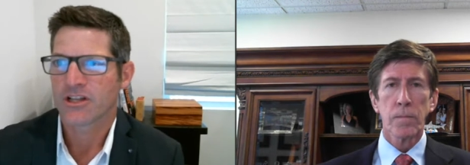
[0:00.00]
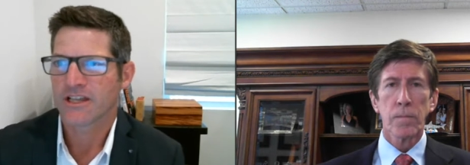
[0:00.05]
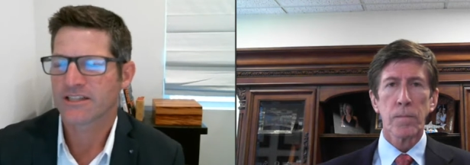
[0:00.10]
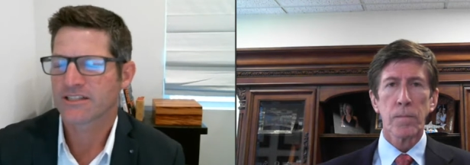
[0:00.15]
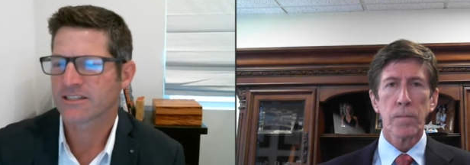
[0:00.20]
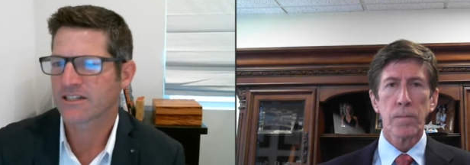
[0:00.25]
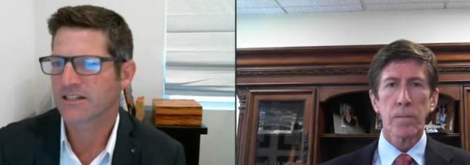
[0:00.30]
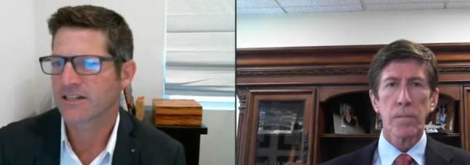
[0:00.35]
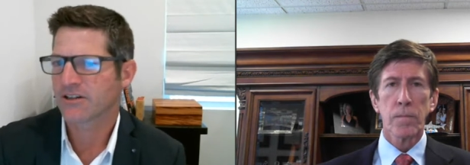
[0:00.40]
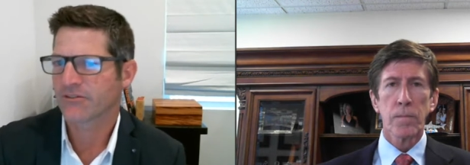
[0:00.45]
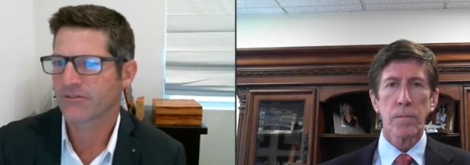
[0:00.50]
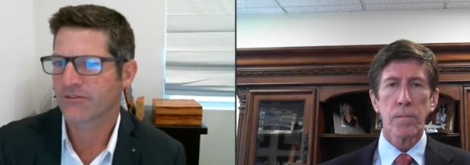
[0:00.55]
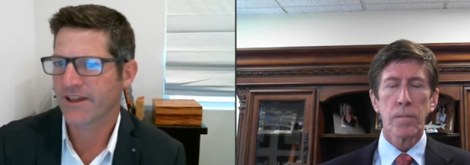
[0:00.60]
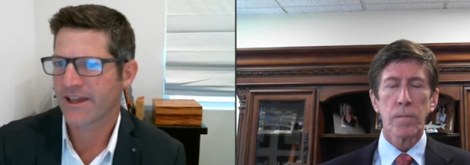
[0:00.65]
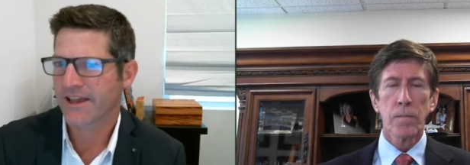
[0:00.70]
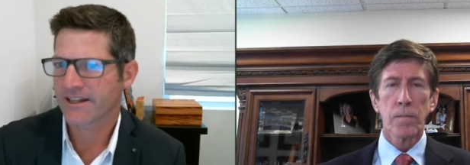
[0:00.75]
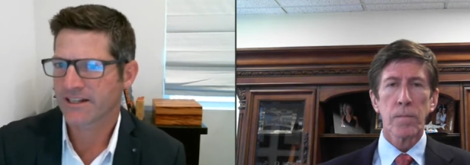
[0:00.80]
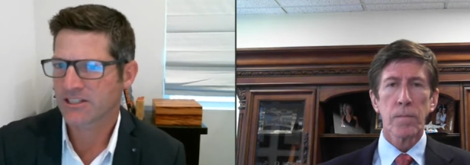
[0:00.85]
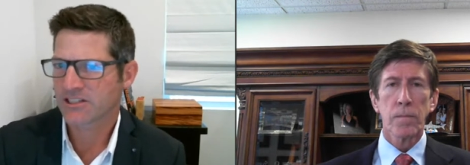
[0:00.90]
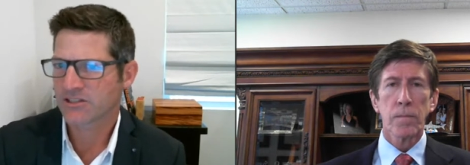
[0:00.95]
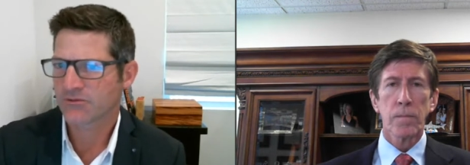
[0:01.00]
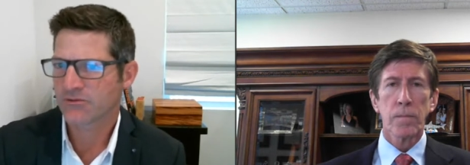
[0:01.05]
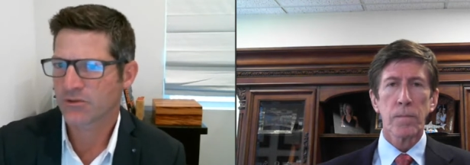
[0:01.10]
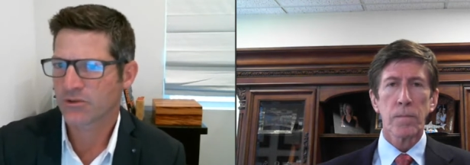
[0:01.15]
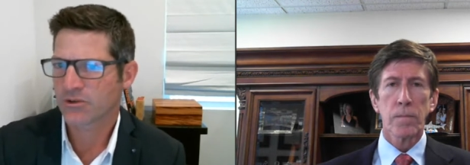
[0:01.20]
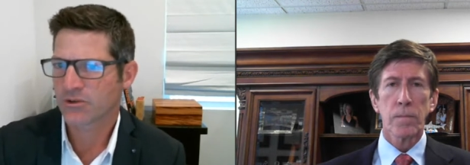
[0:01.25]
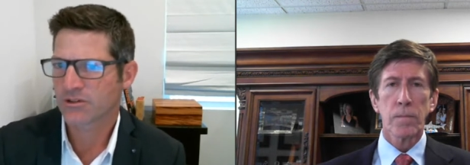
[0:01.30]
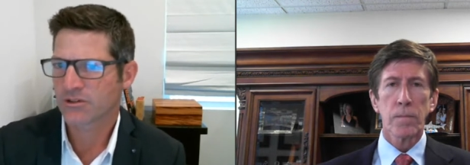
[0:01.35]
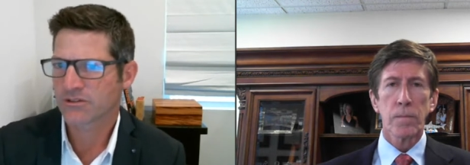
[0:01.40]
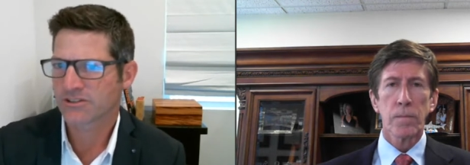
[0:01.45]
Speaker 1: Is it an advantage
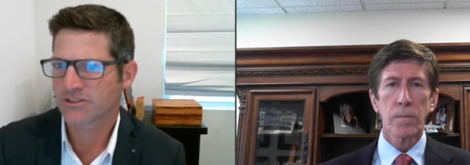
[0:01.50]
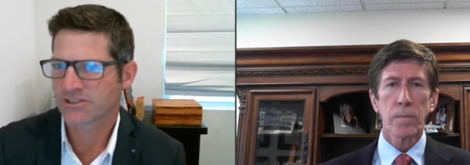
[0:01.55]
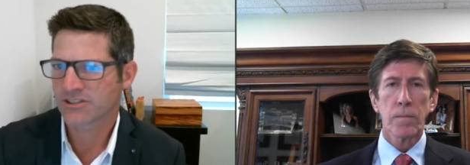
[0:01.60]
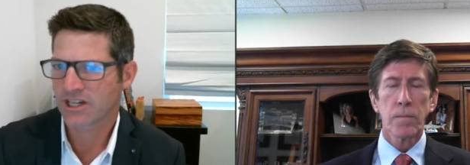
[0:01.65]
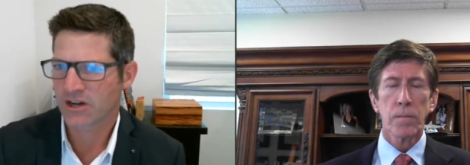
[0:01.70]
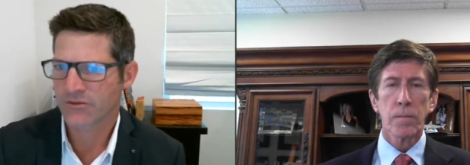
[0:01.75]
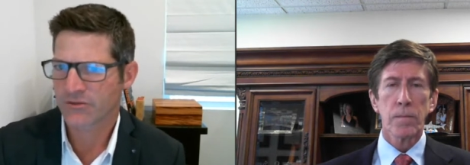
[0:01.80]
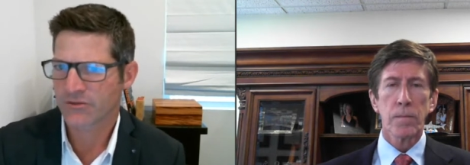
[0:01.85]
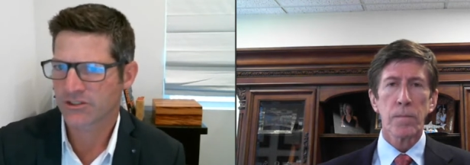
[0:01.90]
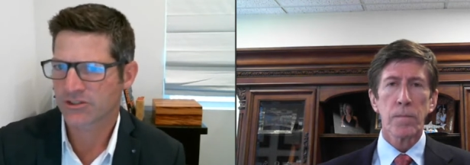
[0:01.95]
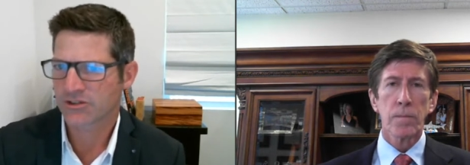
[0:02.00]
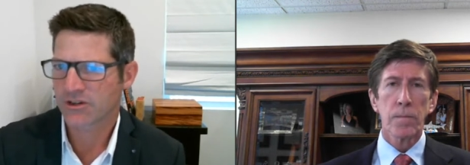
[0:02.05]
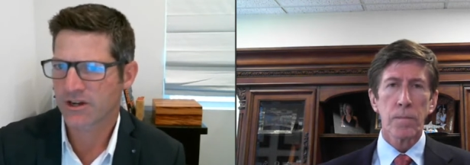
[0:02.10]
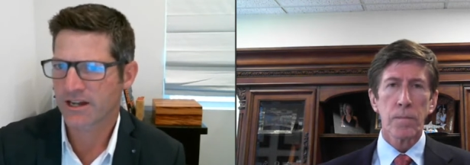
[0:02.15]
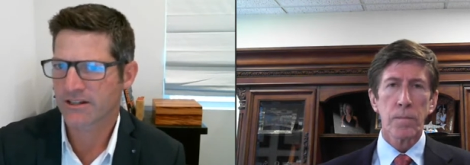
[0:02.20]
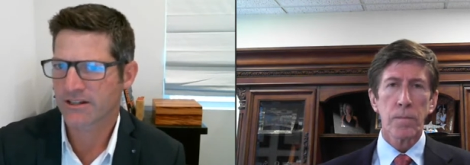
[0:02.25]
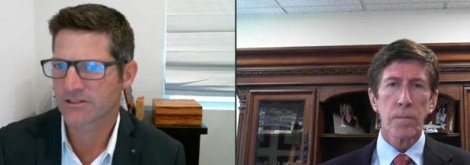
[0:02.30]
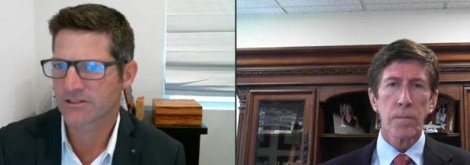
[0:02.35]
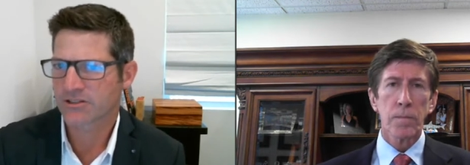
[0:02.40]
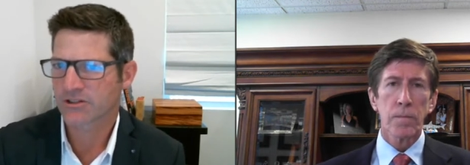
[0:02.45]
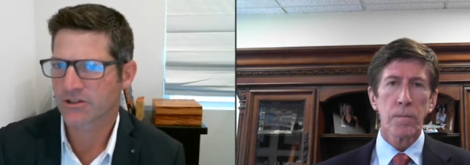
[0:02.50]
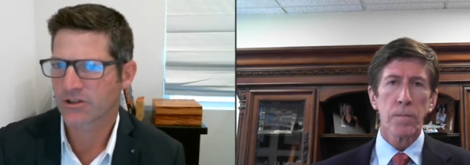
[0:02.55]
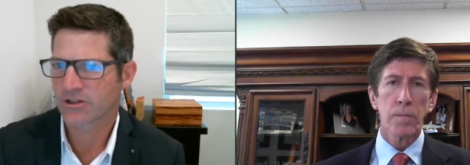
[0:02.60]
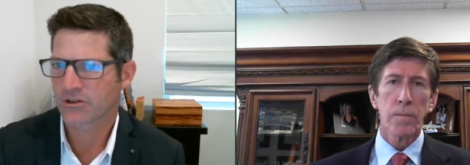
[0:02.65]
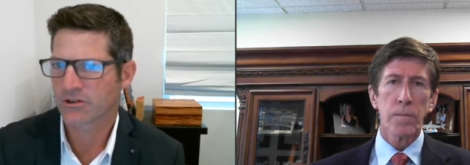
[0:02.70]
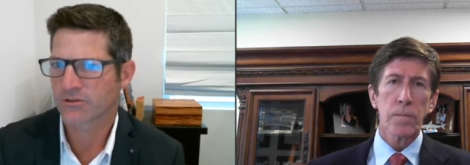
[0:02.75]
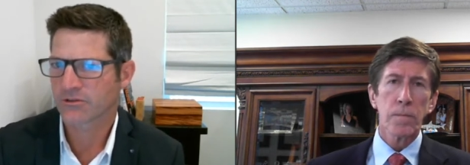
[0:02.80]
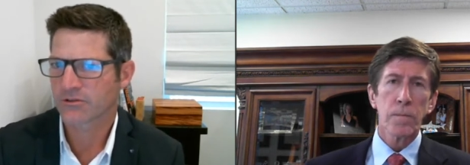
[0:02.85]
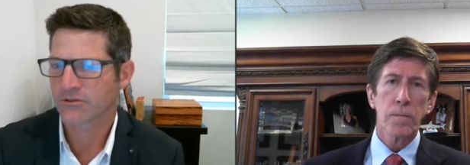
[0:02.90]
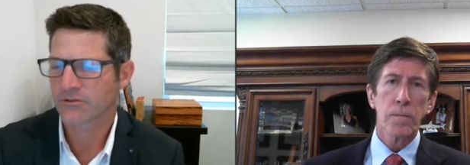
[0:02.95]
for the Chauvin trial to
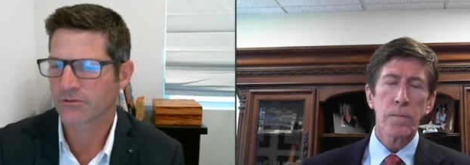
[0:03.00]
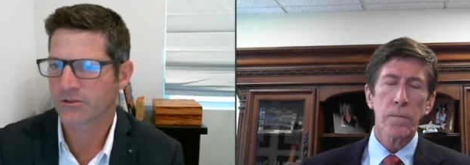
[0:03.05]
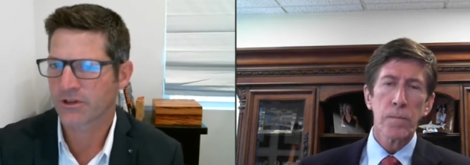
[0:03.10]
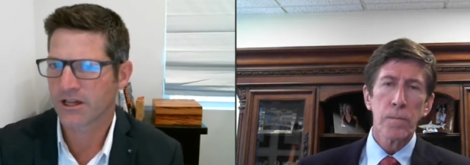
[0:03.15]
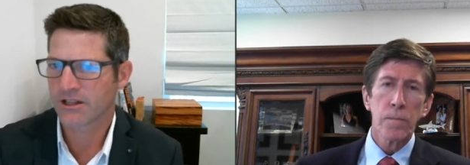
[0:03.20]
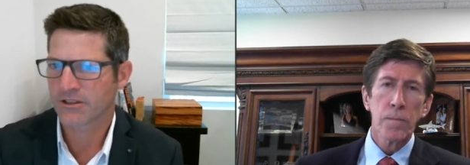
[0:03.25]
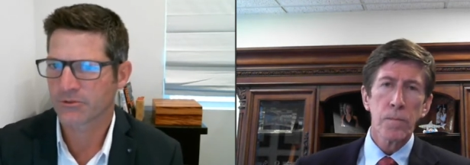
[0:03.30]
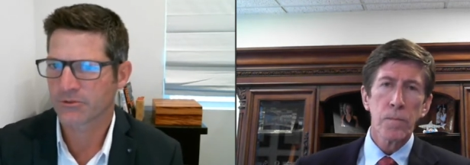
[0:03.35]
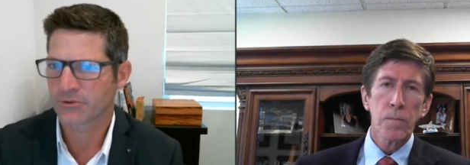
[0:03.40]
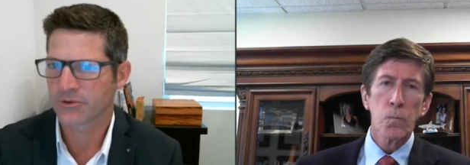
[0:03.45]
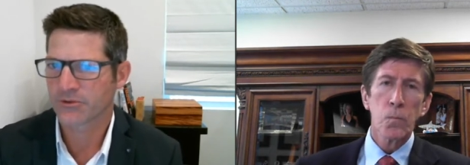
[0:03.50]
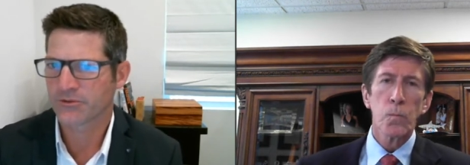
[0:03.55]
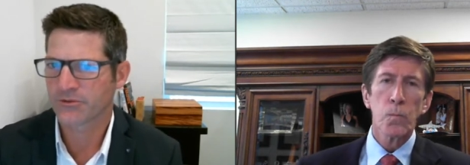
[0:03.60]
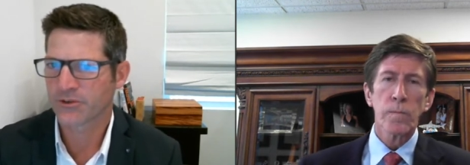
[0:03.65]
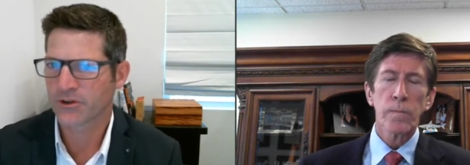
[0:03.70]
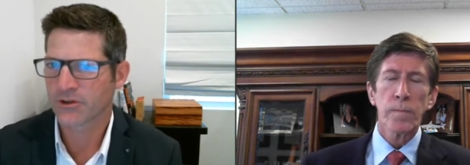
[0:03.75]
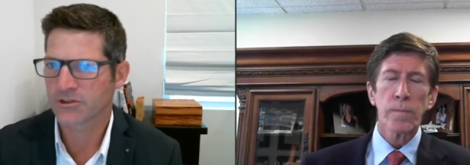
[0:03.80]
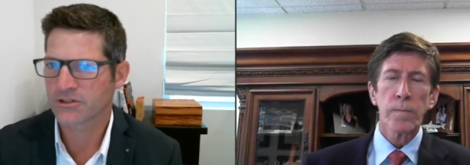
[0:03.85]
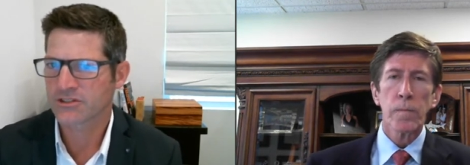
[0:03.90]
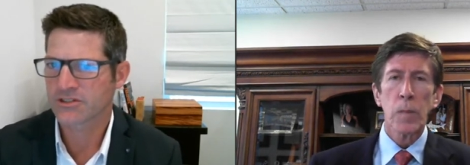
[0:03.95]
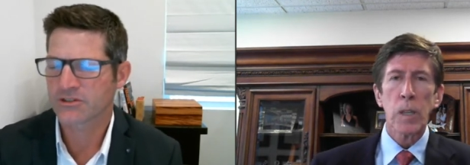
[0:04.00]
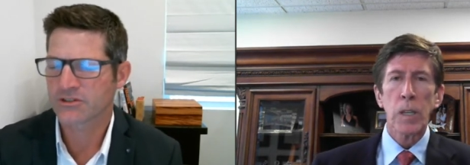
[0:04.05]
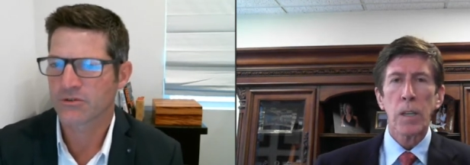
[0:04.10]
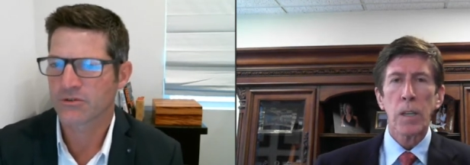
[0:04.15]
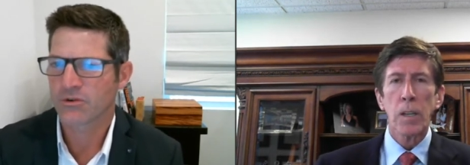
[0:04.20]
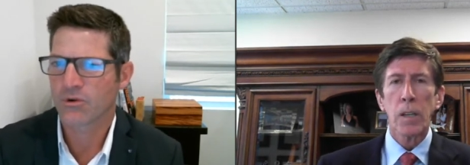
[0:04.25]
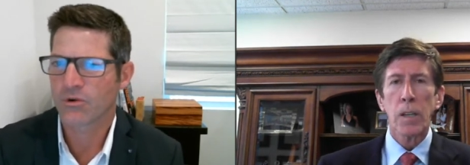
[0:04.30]
go uh, through first,